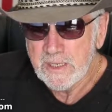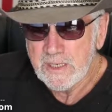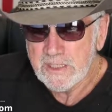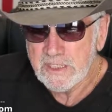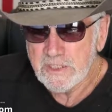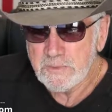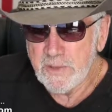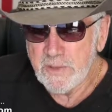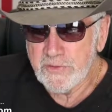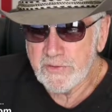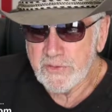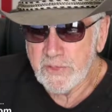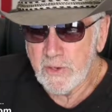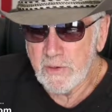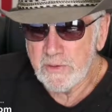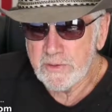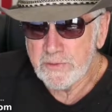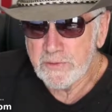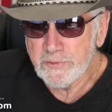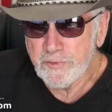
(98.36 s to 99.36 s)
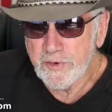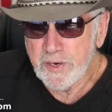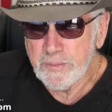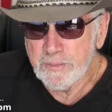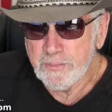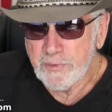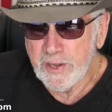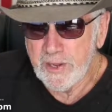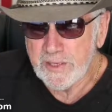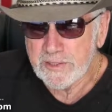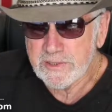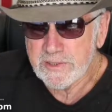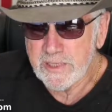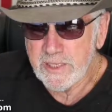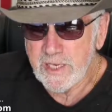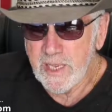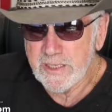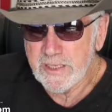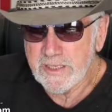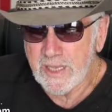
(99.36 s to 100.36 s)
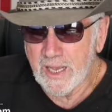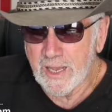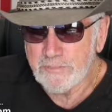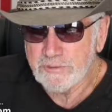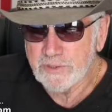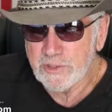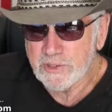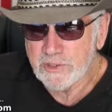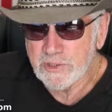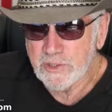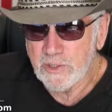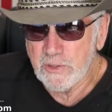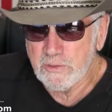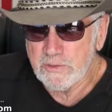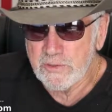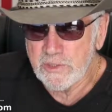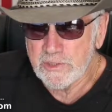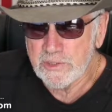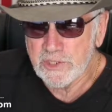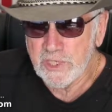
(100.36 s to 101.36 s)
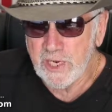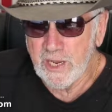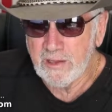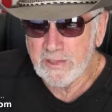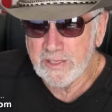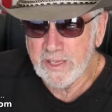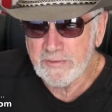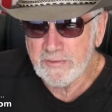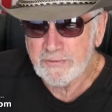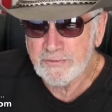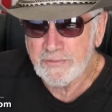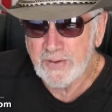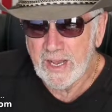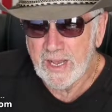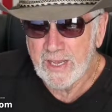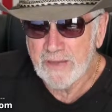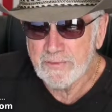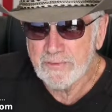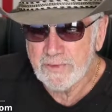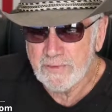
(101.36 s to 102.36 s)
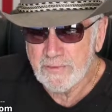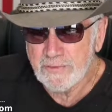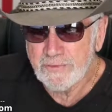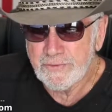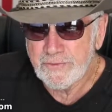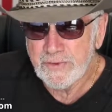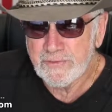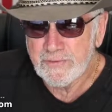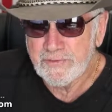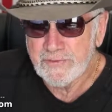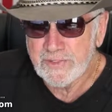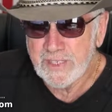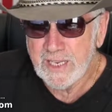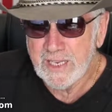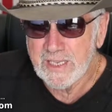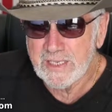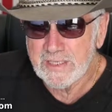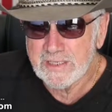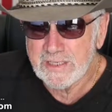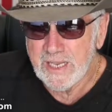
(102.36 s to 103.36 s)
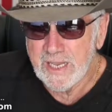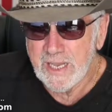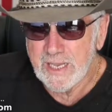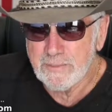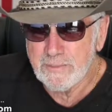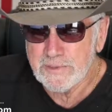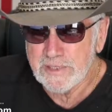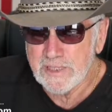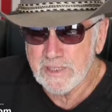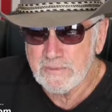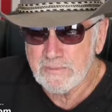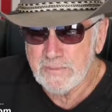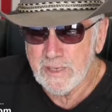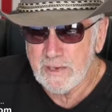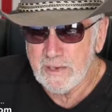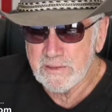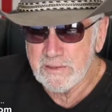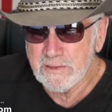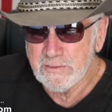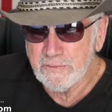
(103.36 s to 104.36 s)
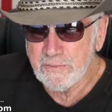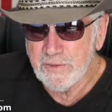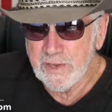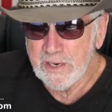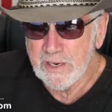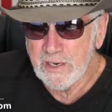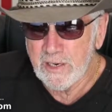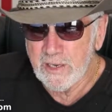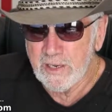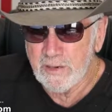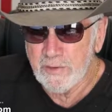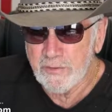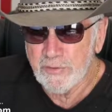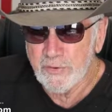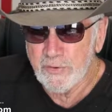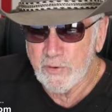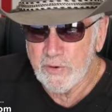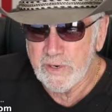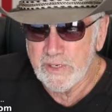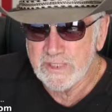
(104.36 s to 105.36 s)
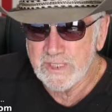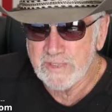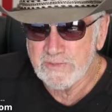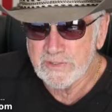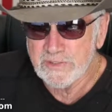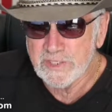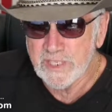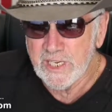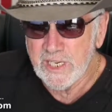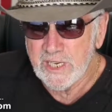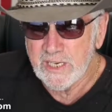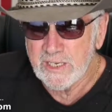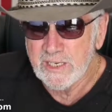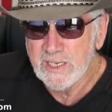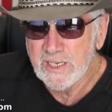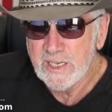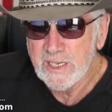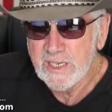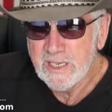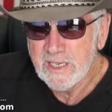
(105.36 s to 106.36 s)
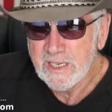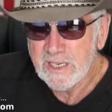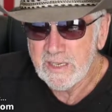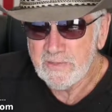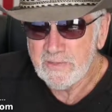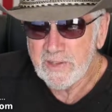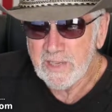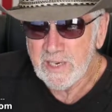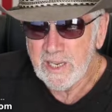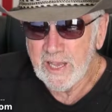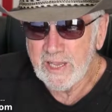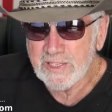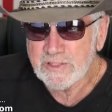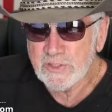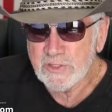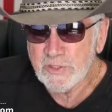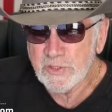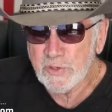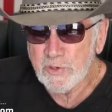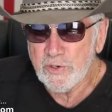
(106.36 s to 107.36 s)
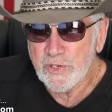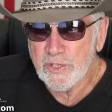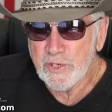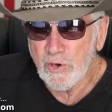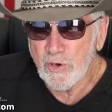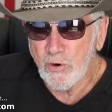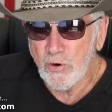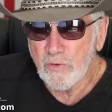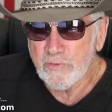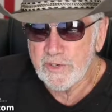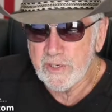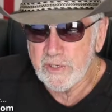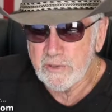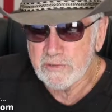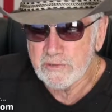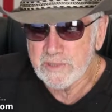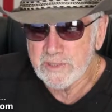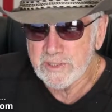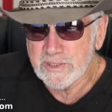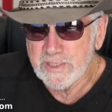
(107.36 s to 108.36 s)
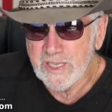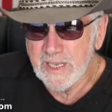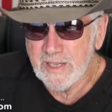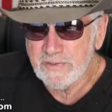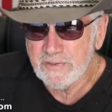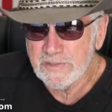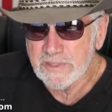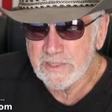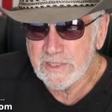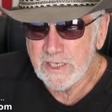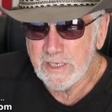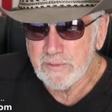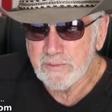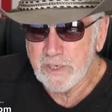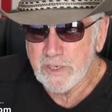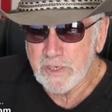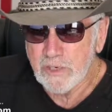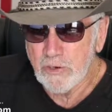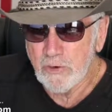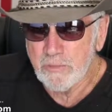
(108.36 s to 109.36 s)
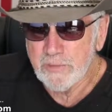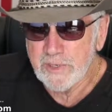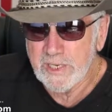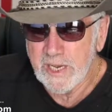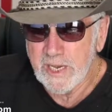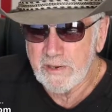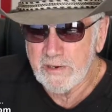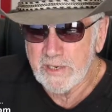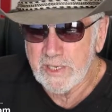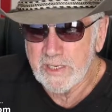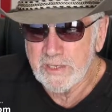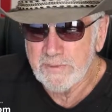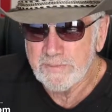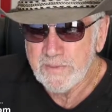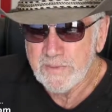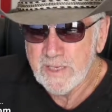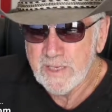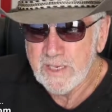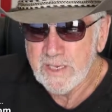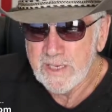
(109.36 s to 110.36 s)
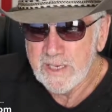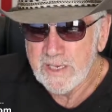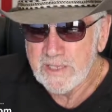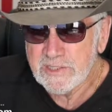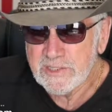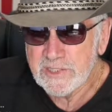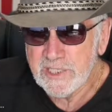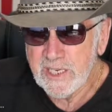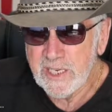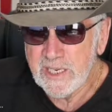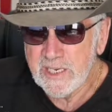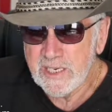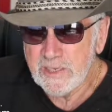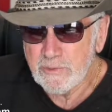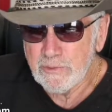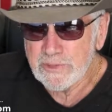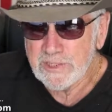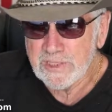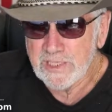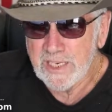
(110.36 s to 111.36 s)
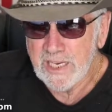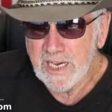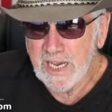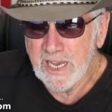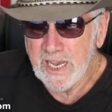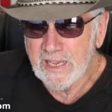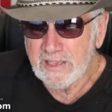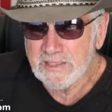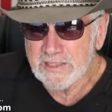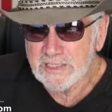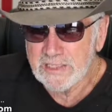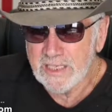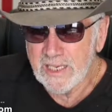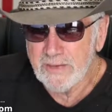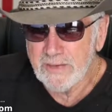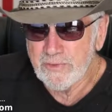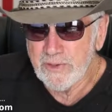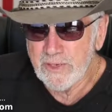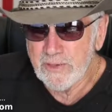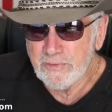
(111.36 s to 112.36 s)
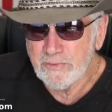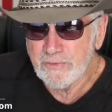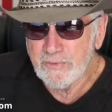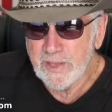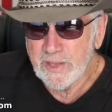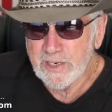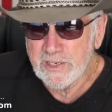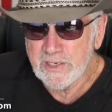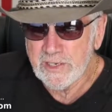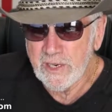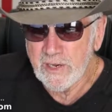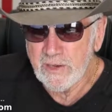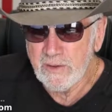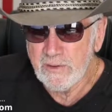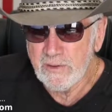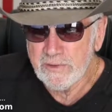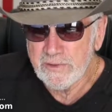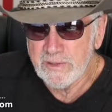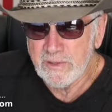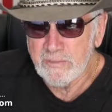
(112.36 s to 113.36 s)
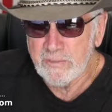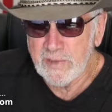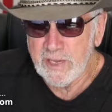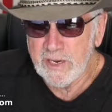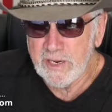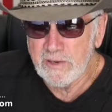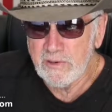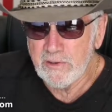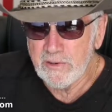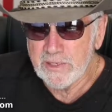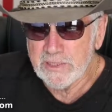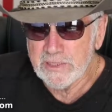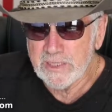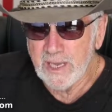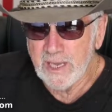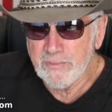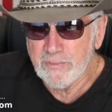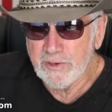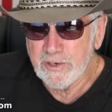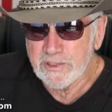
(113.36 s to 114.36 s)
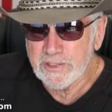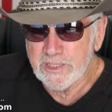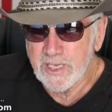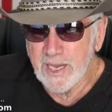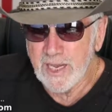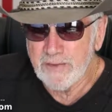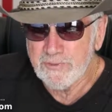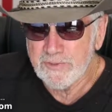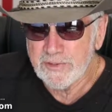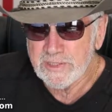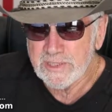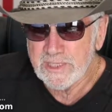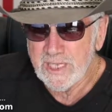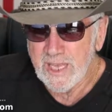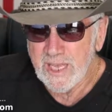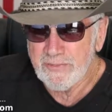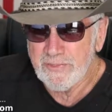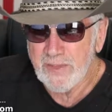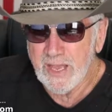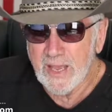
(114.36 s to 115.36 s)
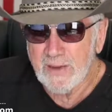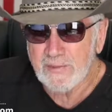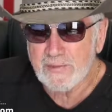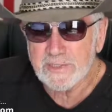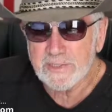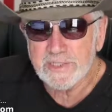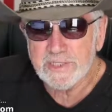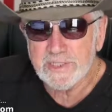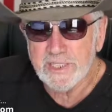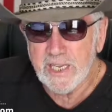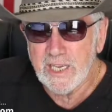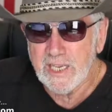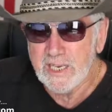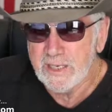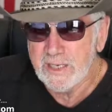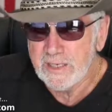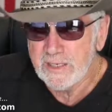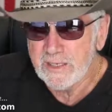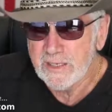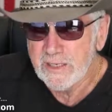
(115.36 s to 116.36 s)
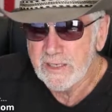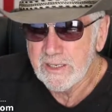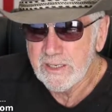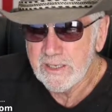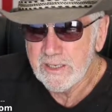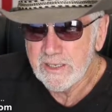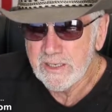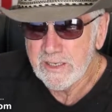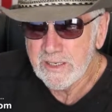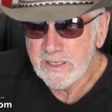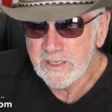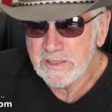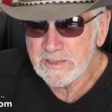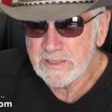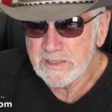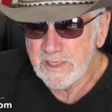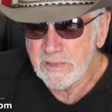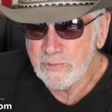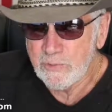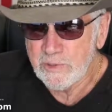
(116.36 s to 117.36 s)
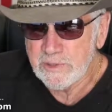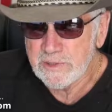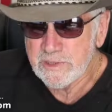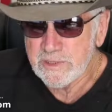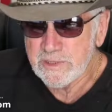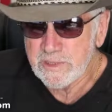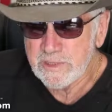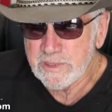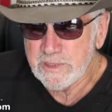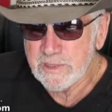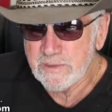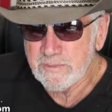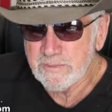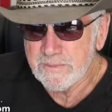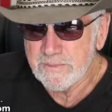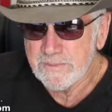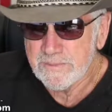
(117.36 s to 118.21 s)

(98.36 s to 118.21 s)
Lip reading: Smith told the Free Press an autopsy showed the child had 5 to 15 times the amount of fentanyl authorities have seen in the last 30 overdose deaths in Macomb County. He said it was the highest level of fentanyl the medical examiner's office had ever seen in someone's system.